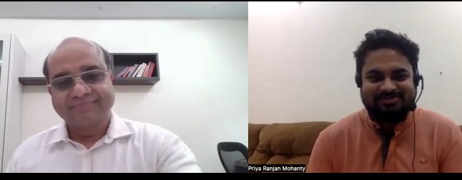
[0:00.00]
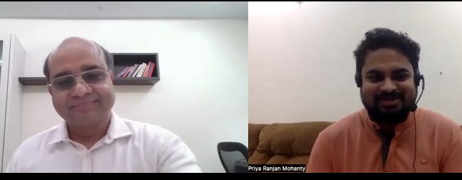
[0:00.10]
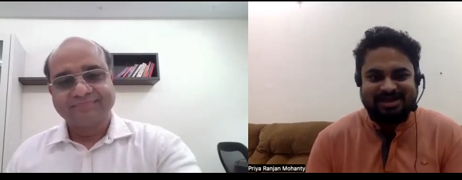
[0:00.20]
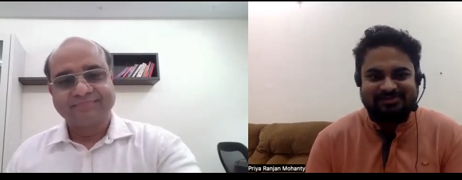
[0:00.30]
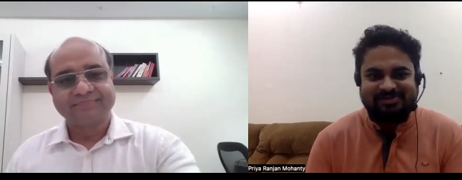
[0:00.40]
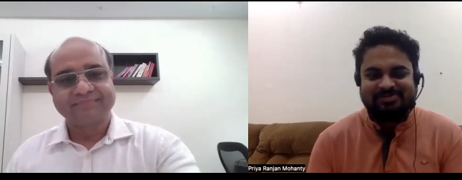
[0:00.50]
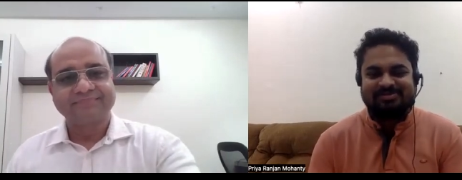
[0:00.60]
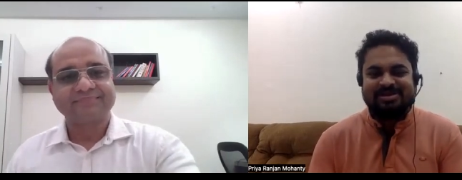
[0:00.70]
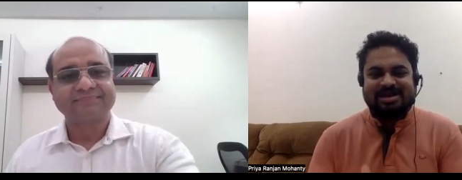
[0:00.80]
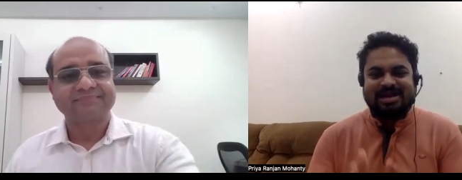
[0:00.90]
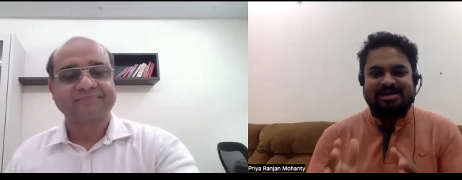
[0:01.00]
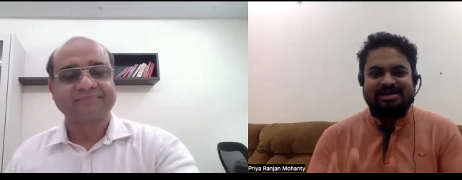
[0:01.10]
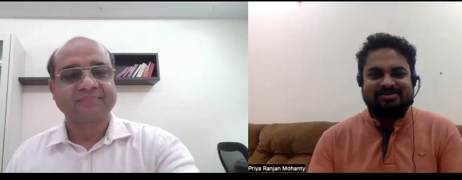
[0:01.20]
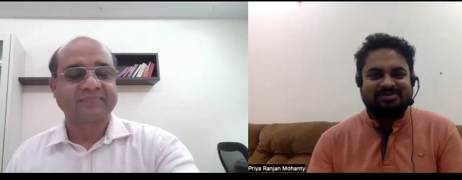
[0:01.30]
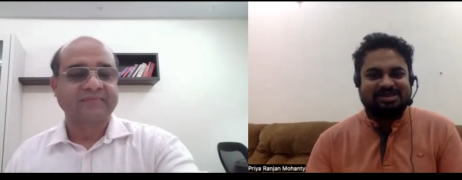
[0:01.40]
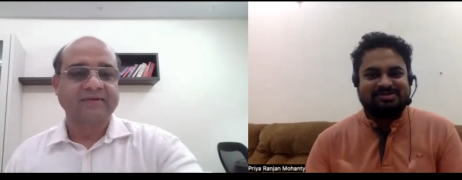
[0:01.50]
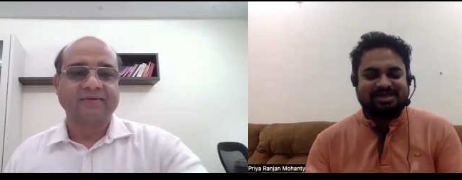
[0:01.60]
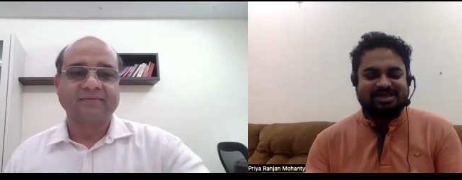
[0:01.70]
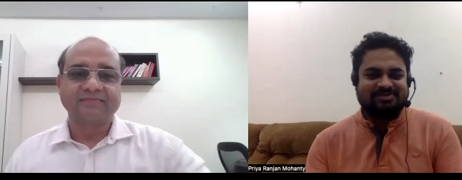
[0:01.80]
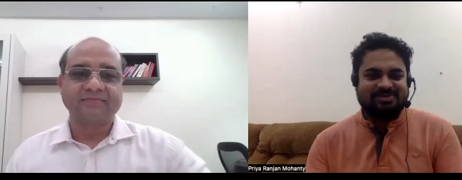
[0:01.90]
Speaker 1: our platform and our best
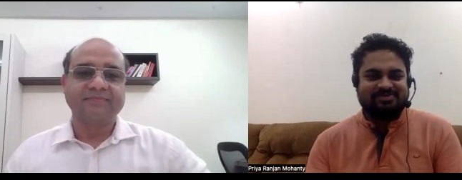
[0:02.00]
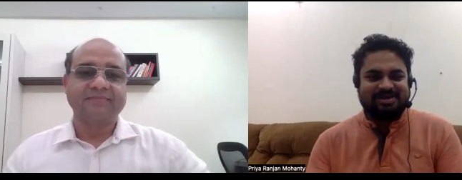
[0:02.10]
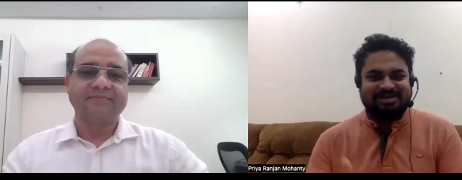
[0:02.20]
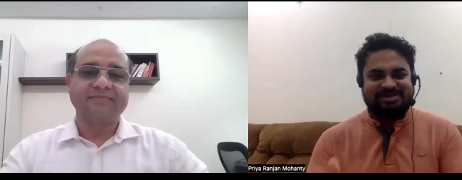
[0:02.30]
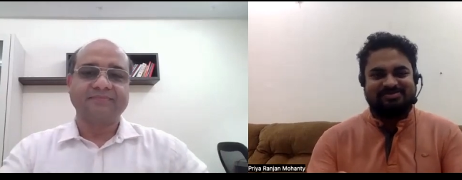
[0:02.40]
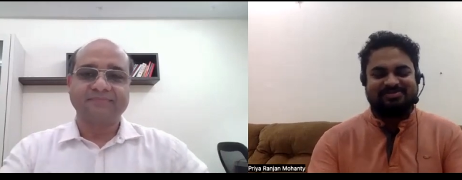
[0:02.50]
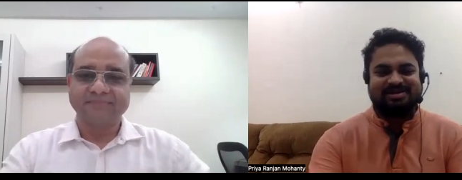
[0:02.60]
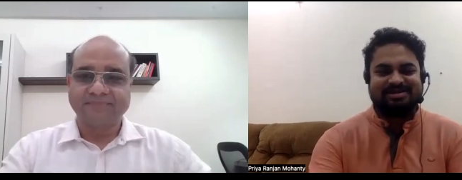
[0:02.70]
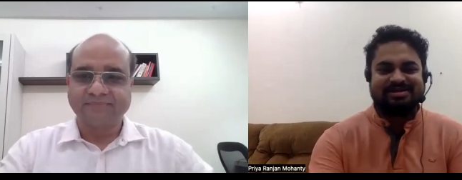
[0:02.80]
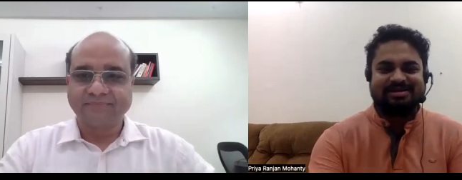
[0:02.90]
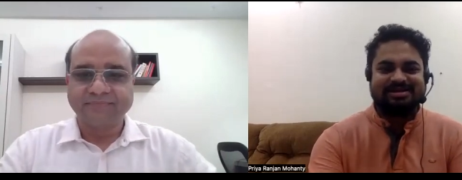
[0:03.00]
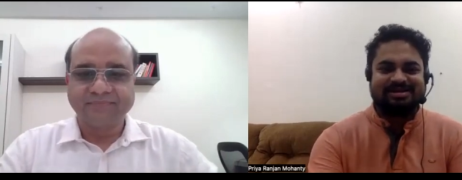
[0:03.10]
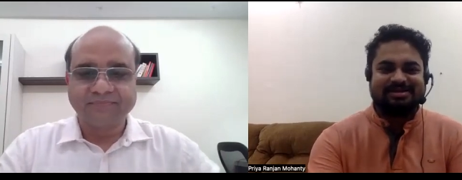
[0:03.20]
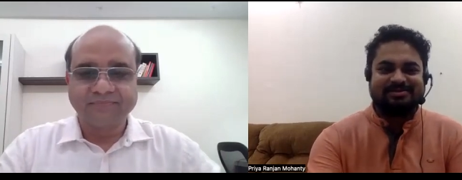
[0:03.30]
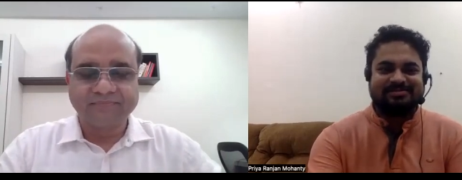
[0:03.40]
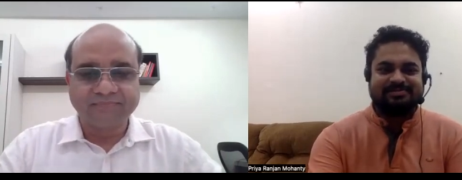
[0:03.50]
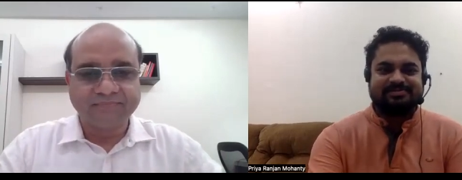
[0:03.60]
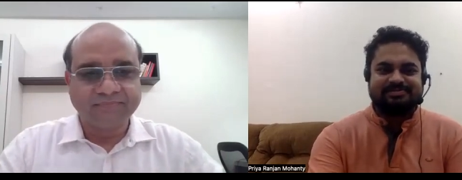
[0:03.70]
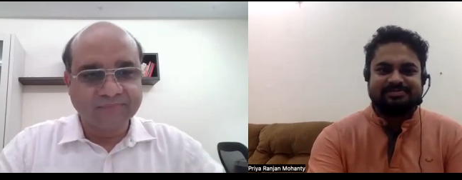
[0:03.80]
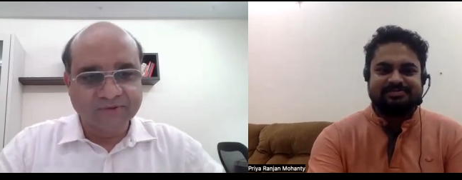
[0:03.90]
wishes for PayNearby.
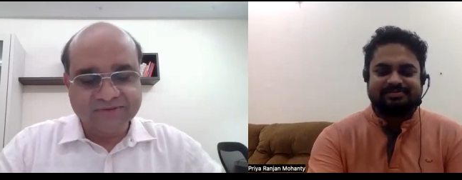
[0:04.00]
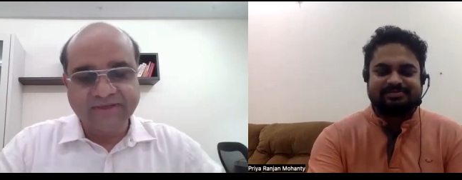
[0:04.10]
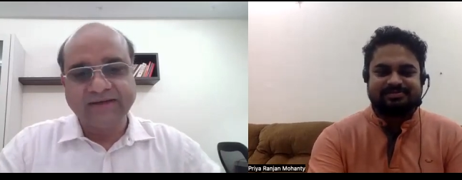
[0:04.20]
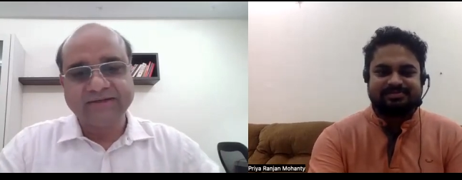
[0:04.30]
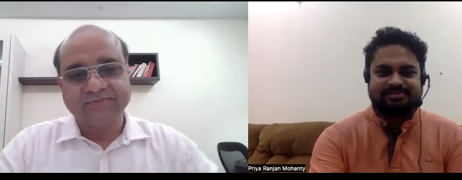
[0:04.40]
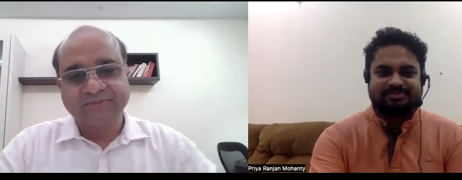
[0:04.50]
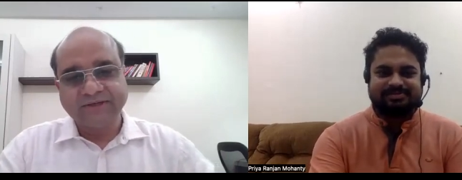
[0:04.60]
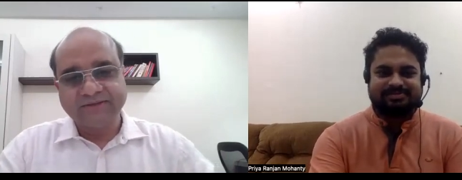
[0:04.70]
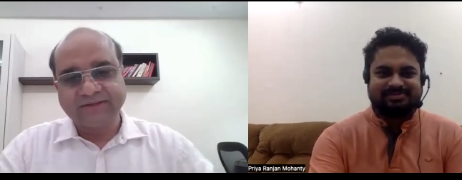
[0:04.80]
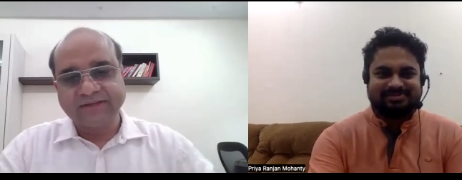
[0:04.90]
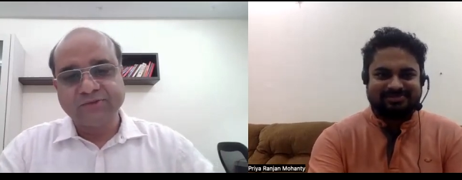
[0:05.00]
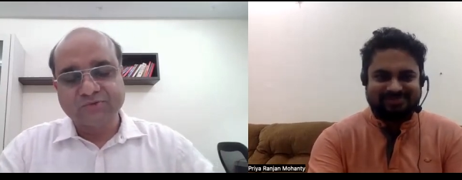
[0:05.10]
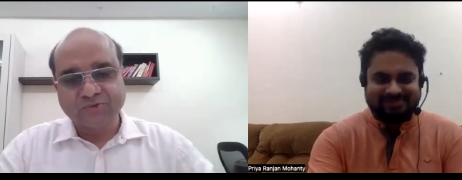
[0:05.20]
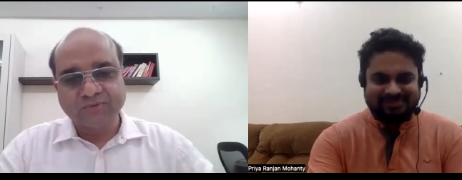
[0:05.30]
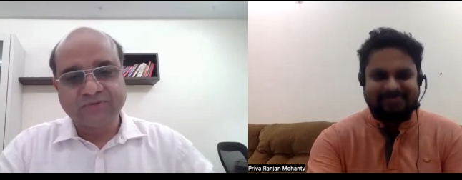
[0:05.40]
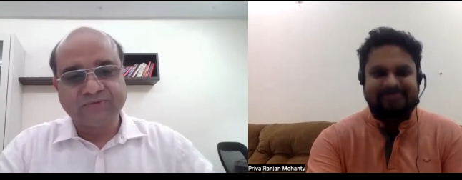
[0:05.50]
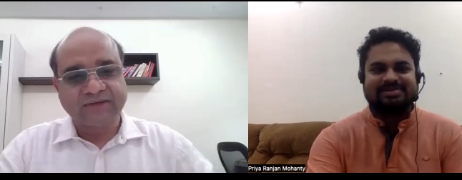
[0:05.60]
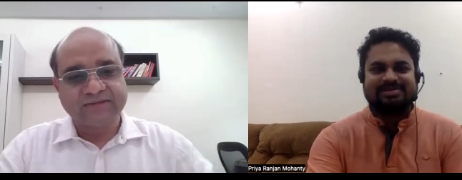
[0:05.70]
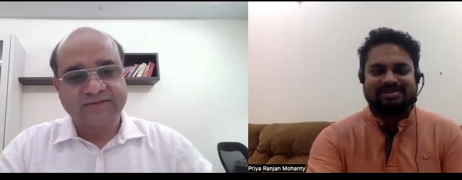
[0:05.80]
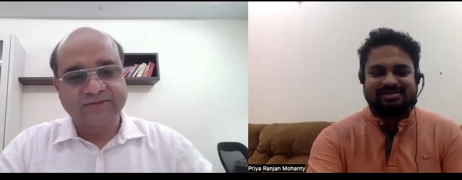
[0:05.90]
Speaker 2: Most delighted, Priya. Thank you so much
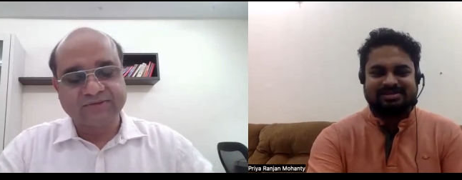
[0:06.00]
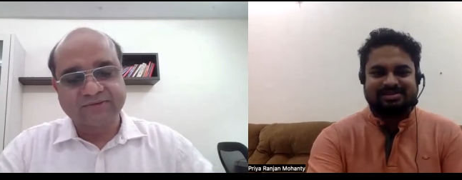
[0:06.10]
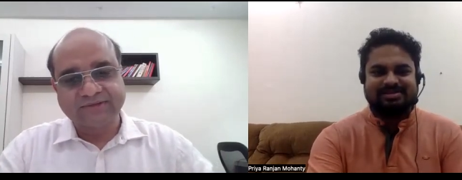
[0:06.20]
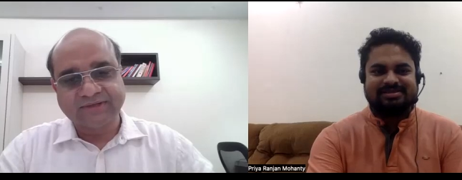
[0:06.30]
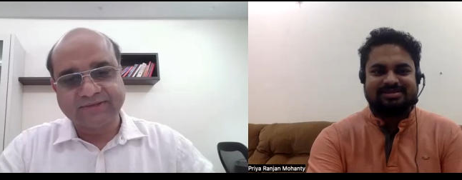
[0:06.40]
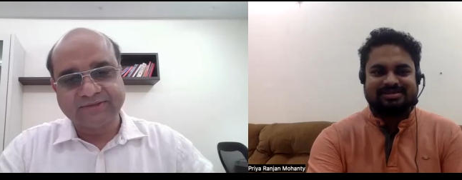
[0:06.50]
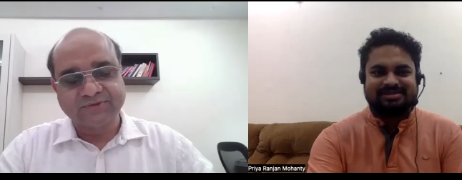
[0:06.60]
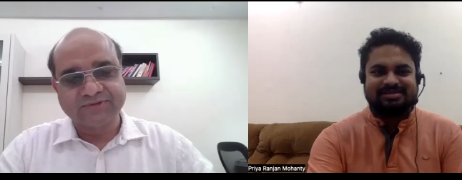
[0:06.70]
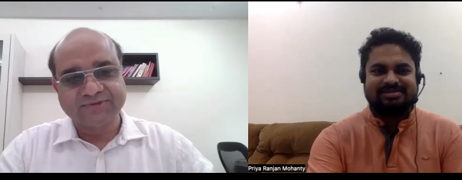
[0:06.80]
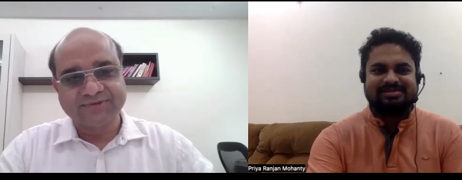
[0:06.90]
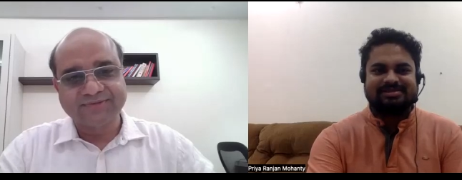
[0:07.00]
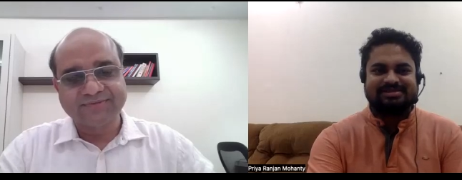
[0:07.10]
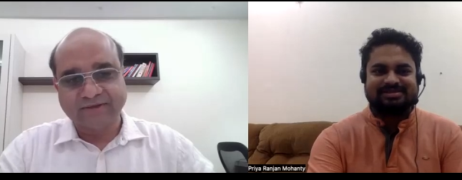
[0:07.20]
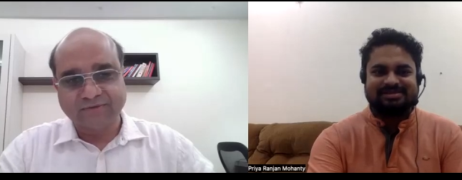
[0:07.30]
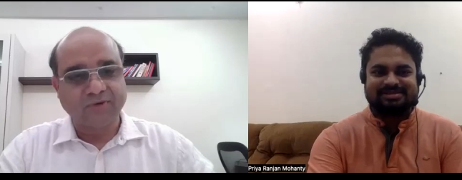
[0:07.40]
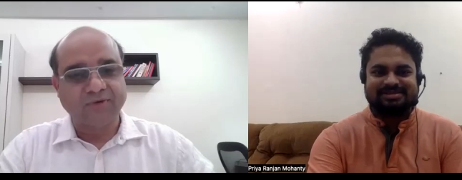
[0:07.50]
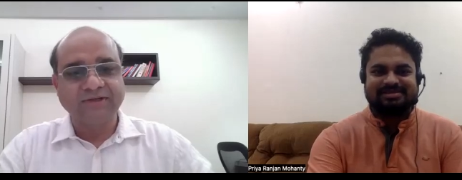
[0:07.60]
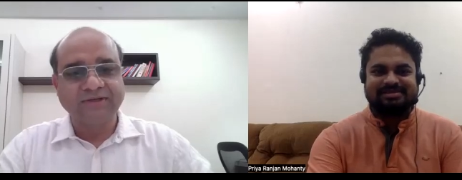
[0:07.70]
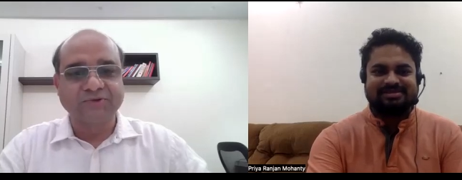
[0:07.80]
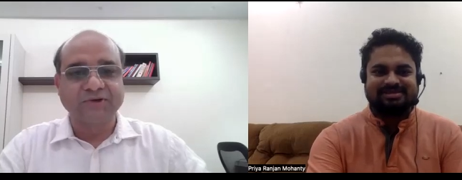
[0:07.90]
for asking those intelligent questions. I
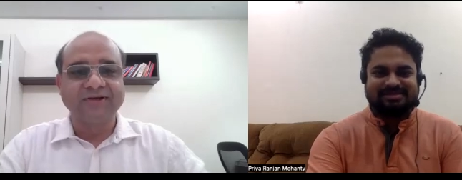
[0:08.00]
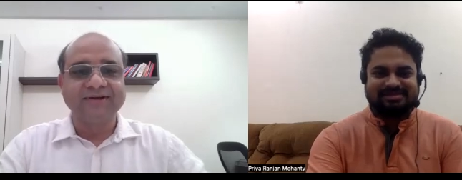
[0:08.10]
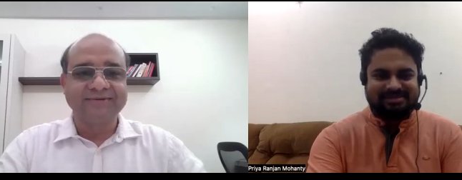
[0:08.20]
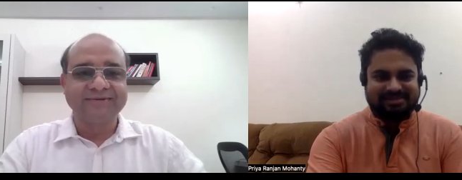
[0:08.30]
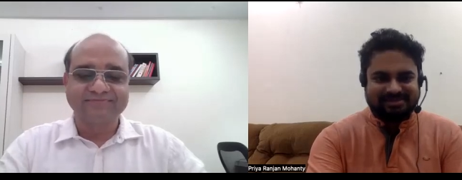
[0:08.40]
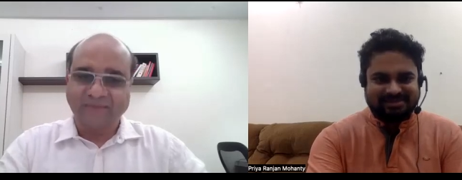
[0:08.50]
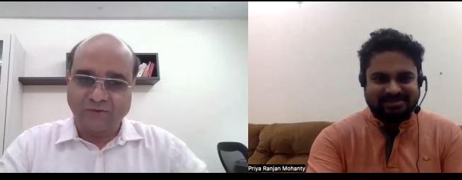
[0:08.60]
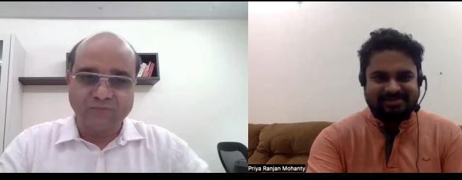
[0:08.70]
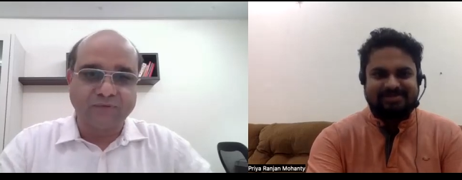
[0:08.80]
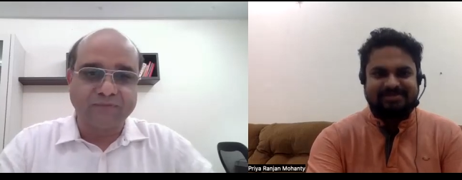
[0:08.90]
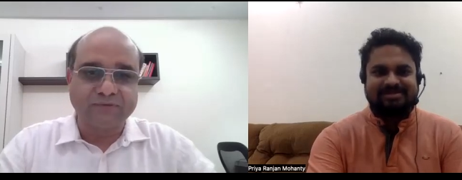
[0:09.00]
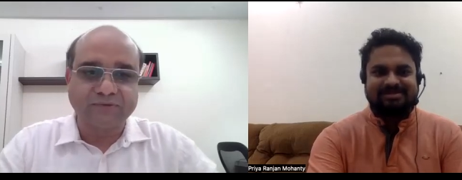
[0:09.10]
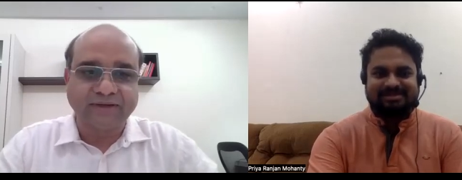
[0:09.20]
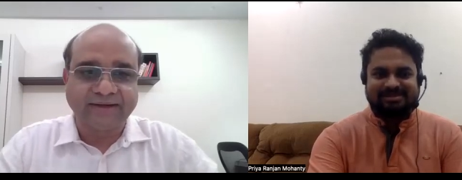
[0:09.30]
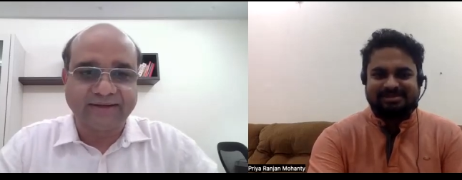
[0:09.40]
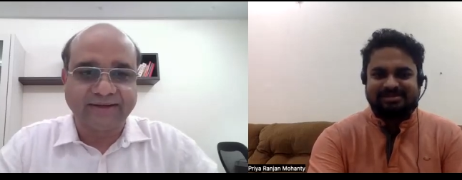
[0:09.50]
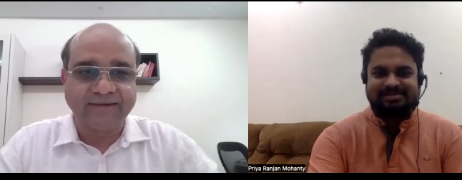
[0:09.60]
thoroughly enjoyed it. Look forward to connect